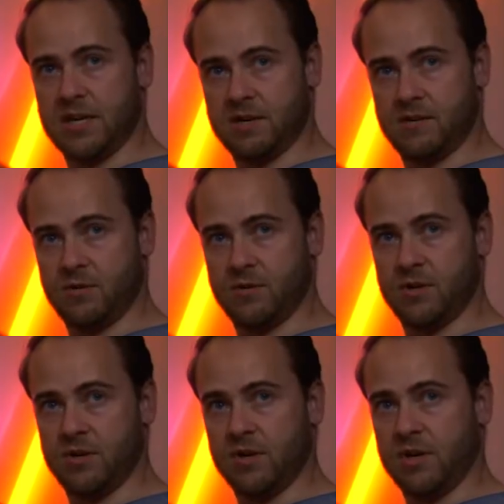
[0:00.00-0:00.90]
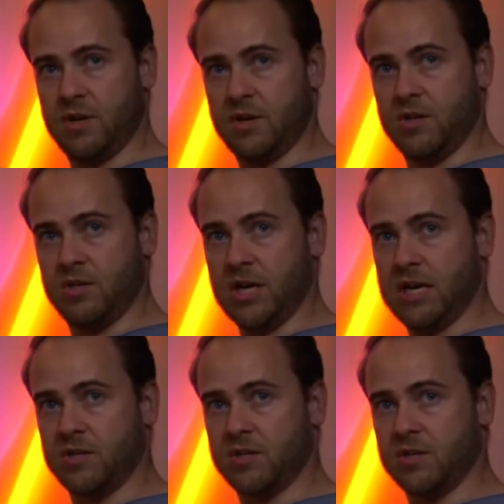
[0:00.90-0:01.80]
and you can
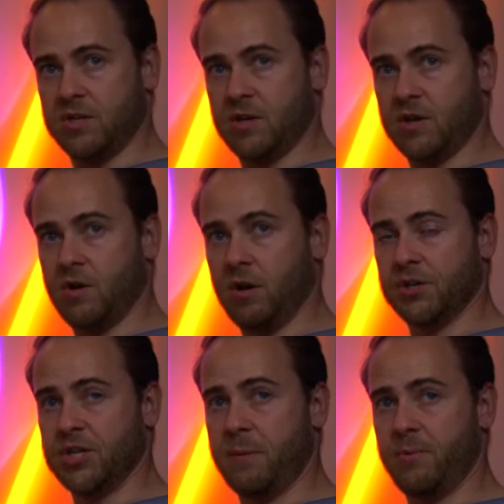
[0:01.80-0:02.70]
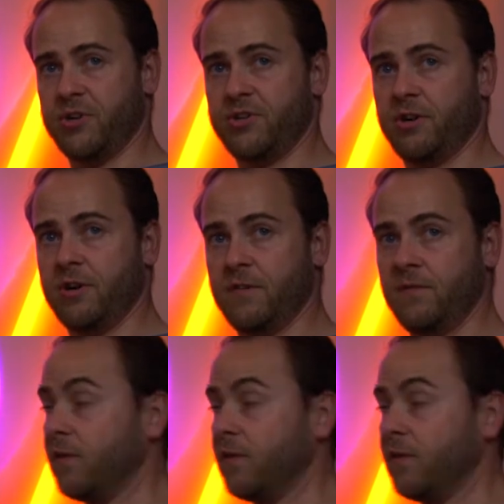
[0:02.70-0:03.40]
change the color temperature